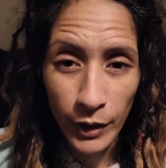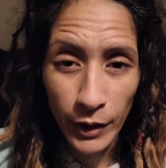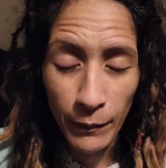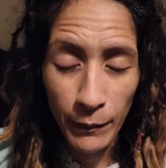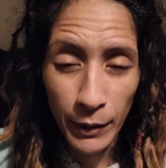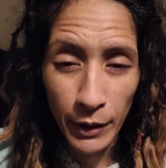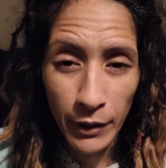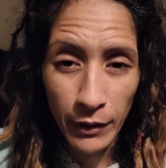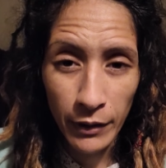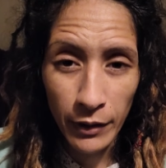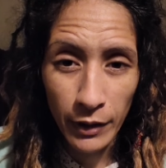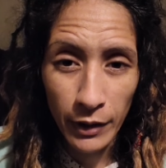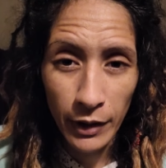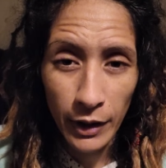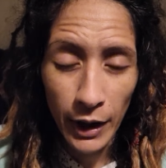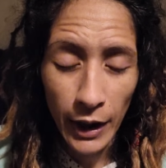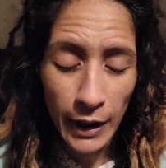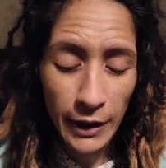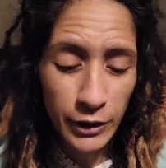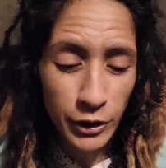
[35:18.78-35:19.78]
Amen.
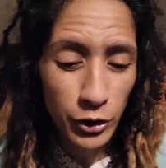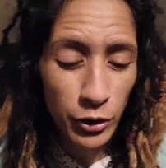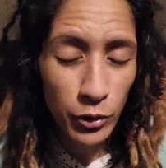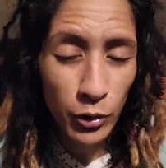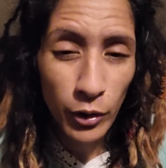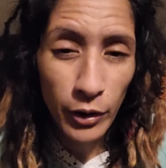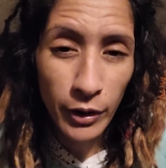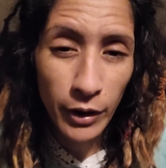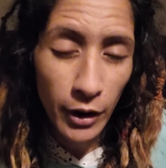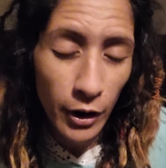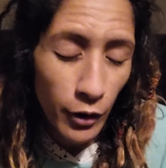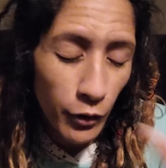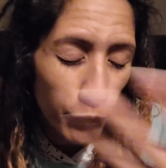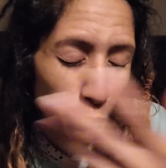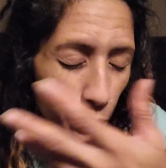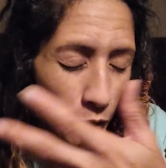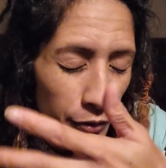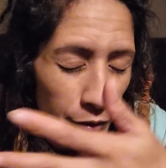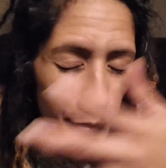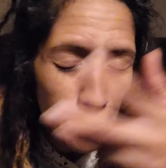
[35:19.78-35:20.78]
Ask the Lord
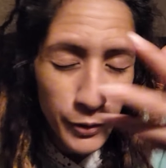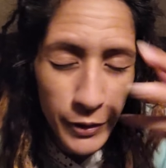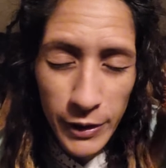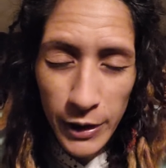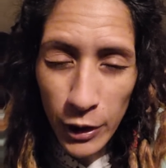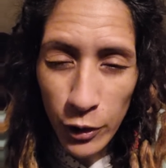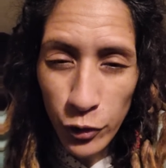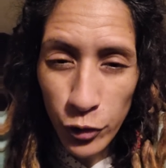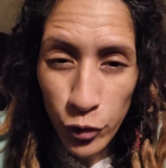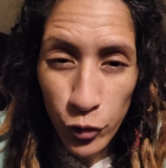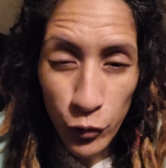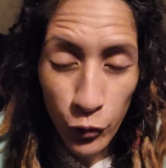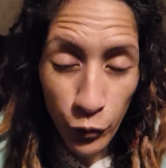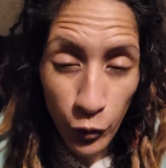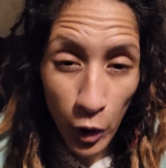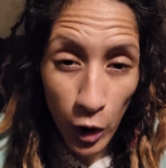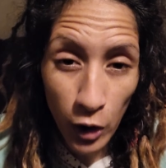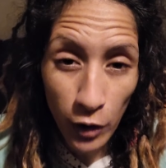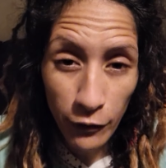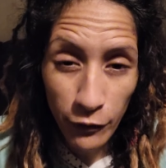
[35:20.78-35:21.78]
for those scales to
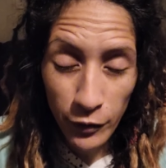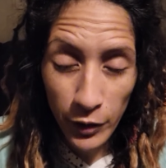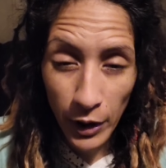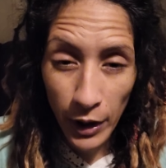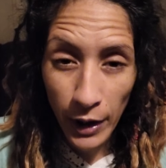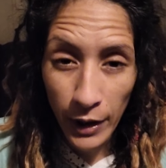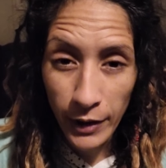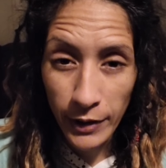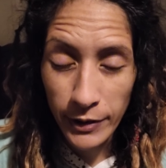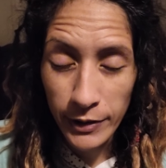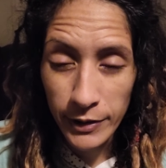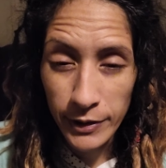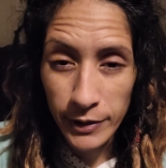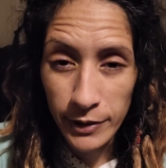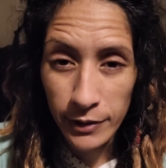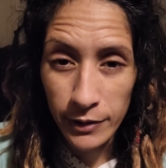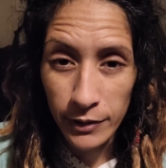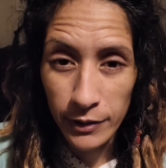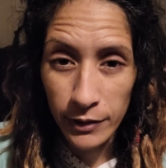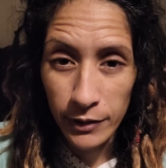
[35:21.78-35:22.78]
fall off your eyes
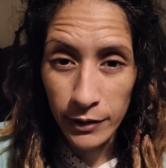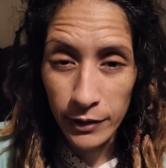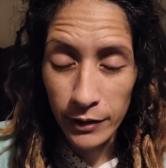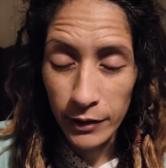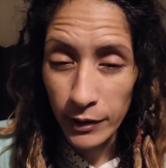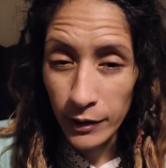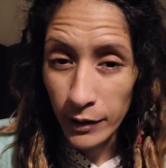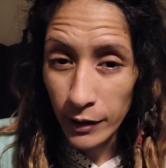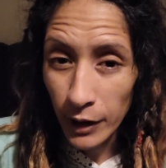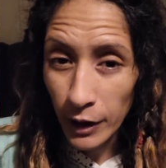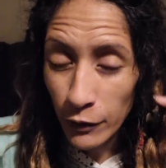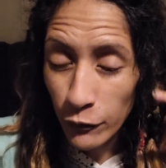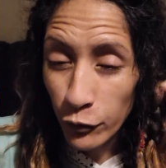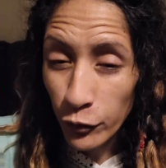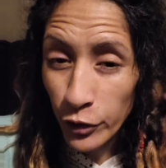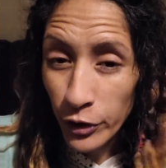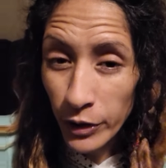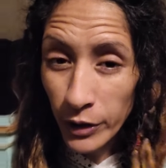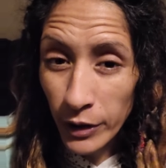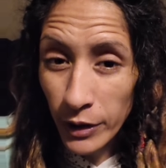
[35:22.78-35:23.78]
and
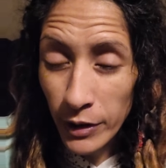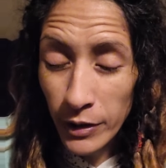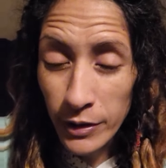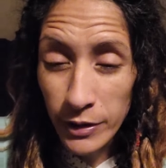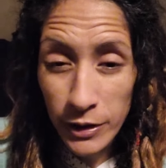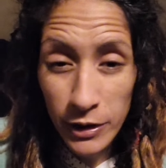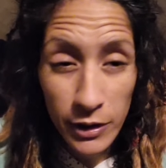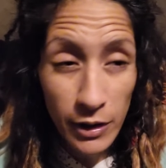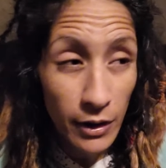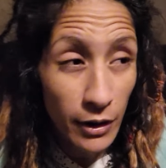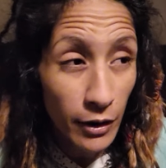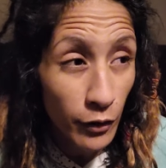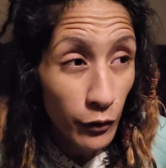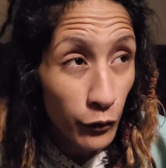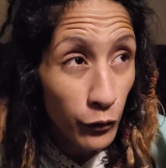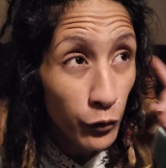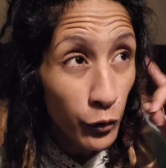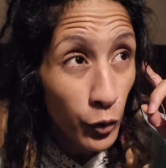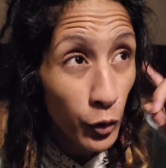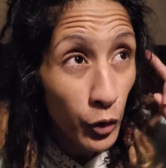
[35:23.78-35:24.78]
for your ears
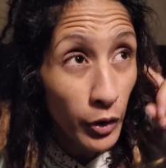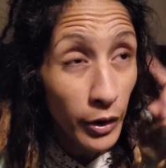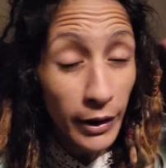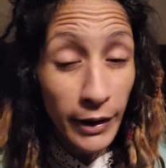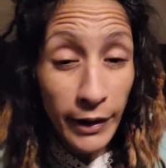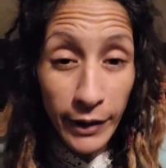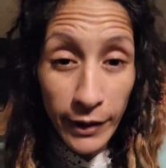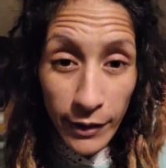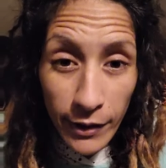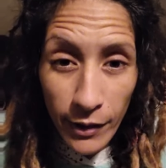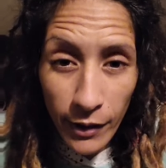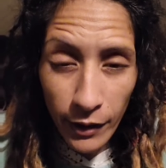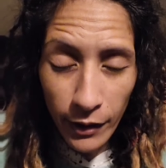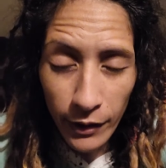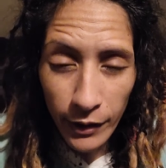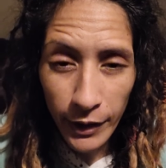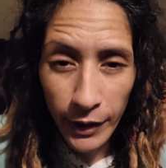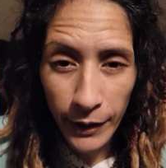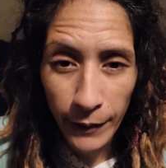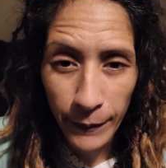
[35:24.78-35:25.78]
will hear
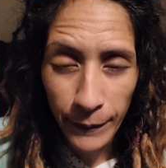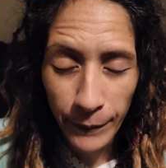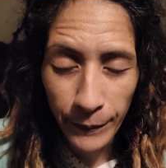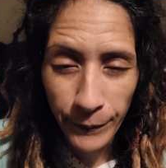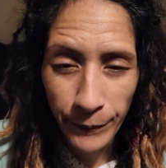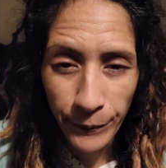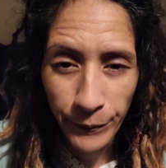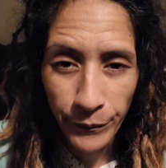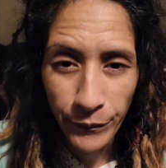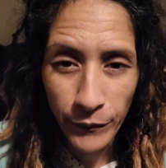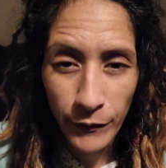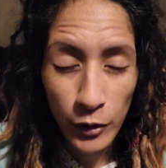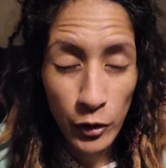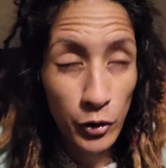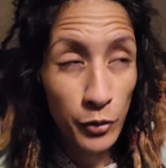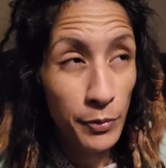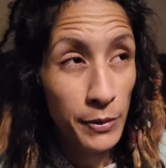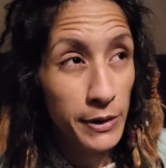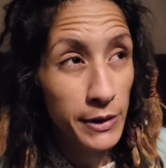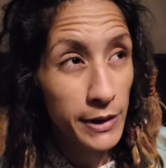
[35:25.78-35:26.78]
Him,
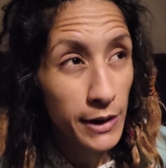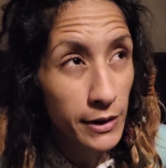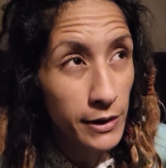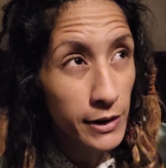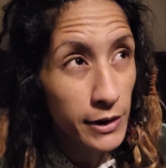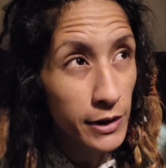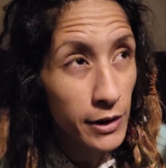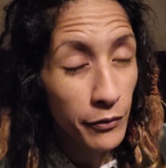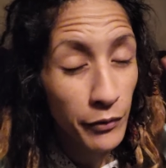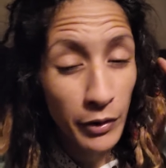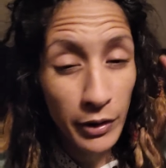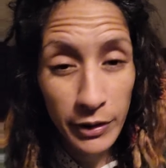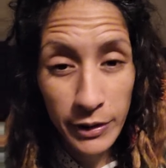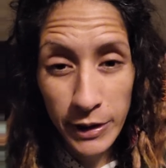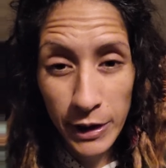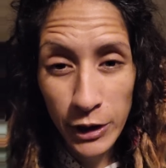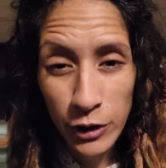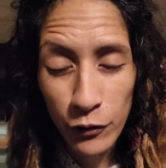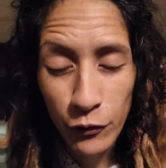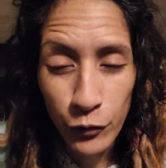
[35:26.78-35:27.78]
to be sensitive and
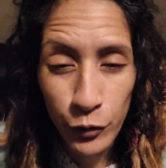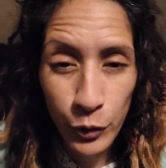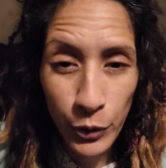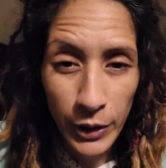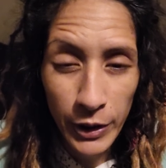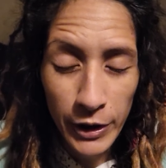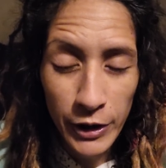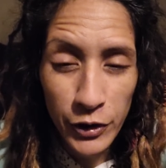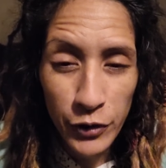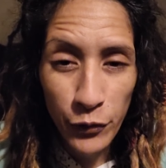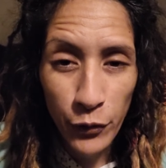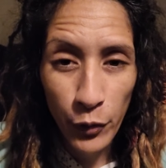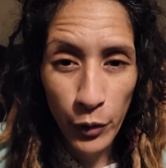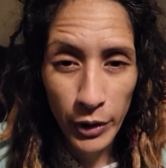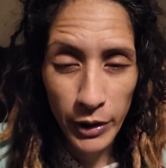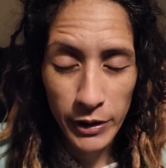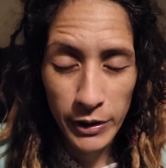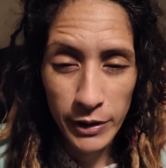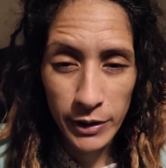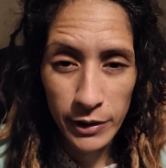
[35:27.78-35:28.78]
attentive to His
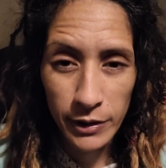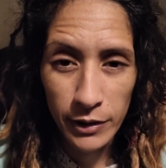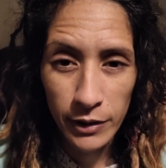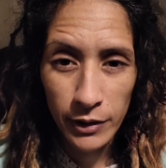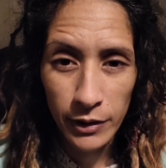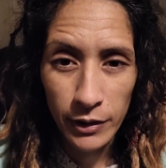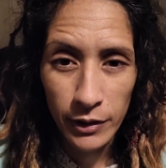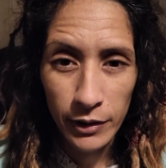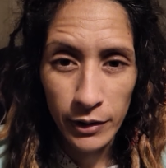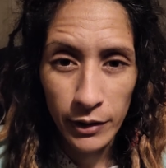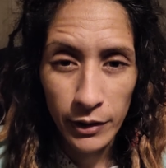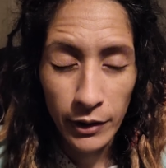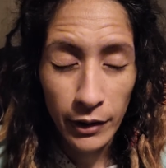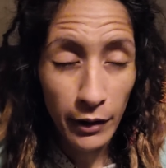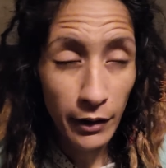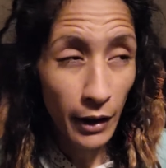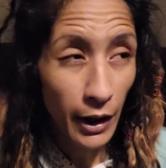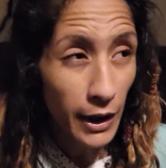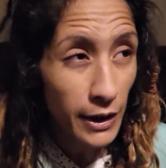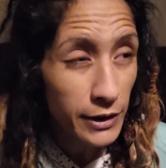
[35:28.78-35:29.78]
voice,
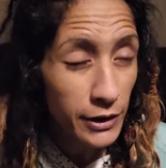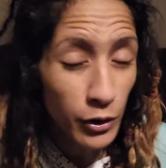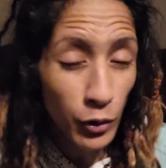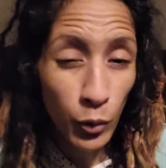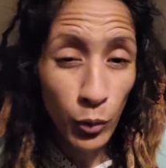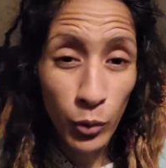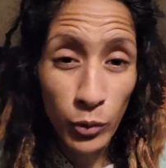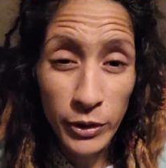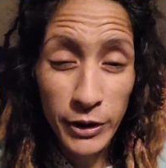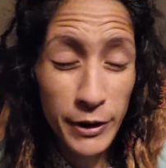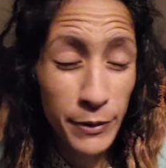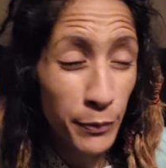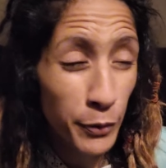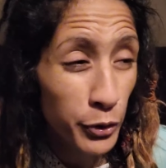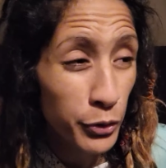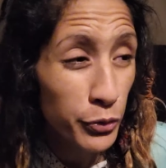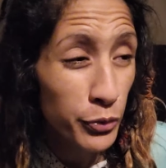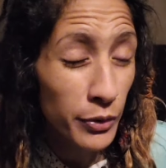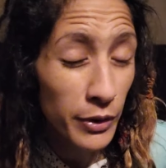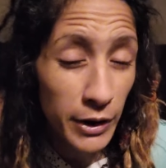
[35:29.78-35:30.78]
and ask the Holy
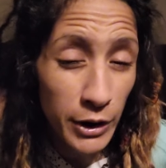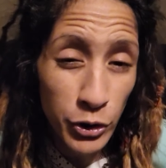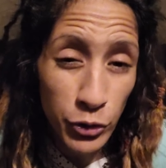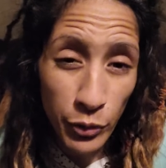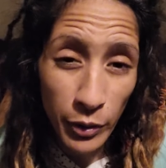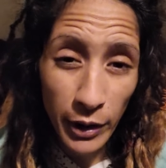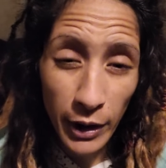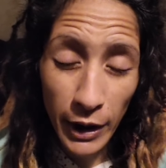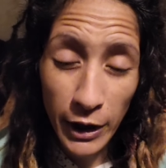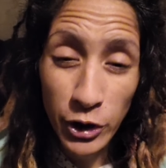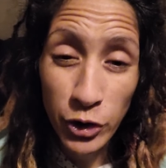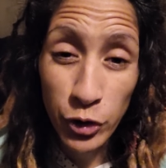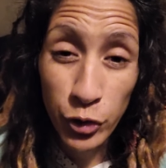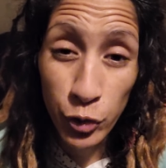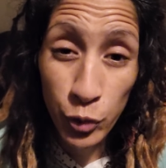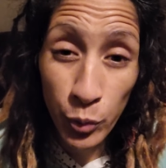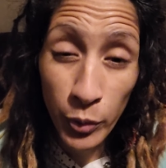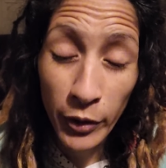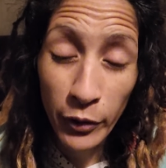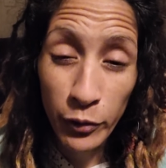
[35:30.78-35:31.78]
Spirit to lead you and guide you
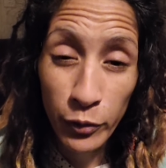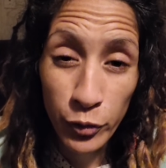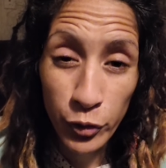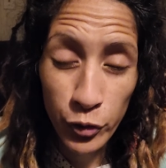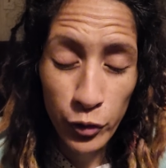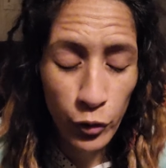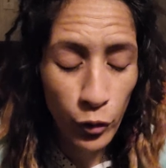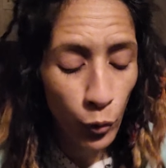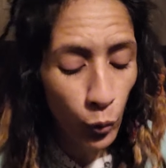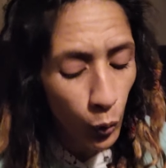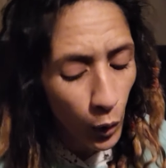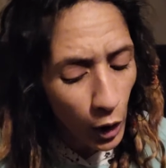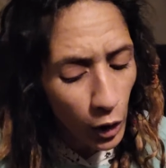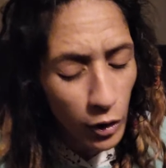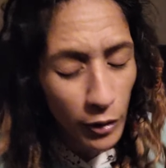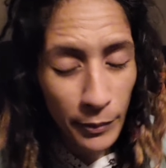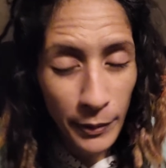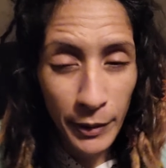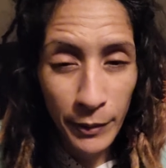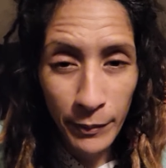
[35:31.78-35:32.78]
to and through truth.
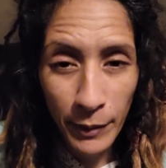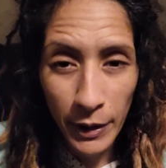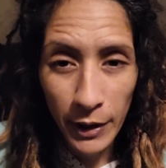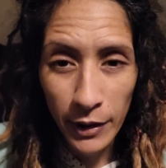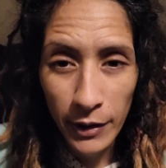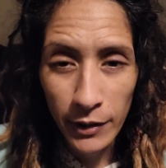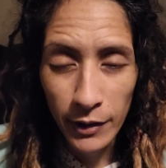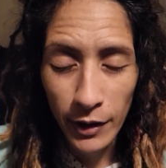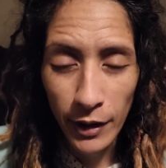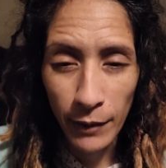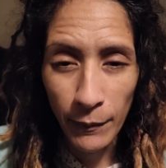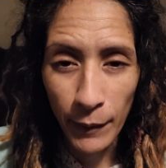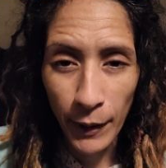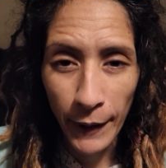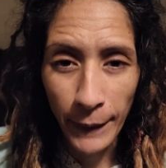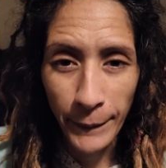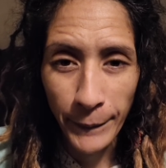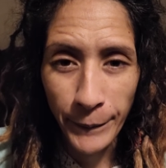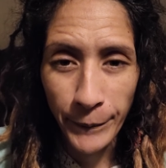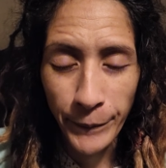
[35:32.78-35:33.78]
Welcome Him in.
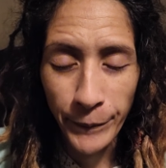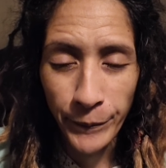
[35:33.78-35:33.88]
Amen.